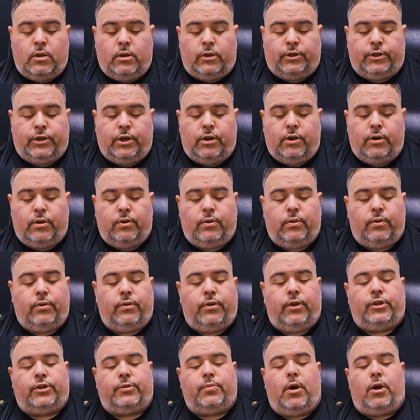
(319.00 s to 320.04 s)
So
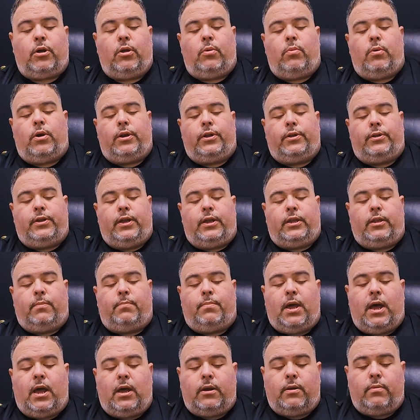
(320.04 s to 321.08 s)
the smaller one is at the
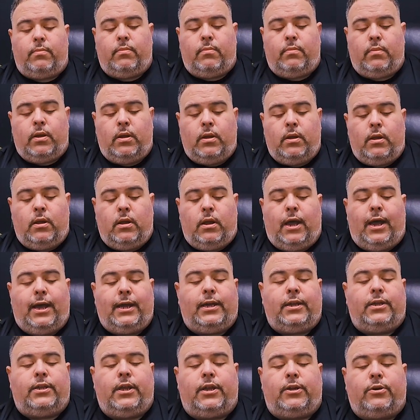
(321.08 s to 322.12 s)
bottom. I
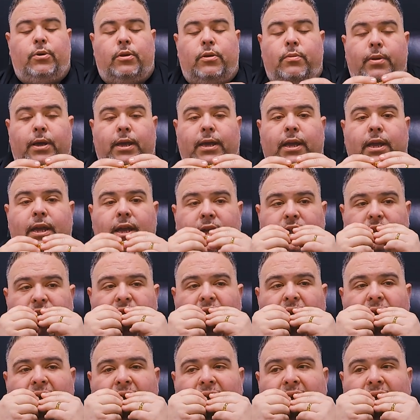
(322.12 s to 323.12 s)
can touch with my hand.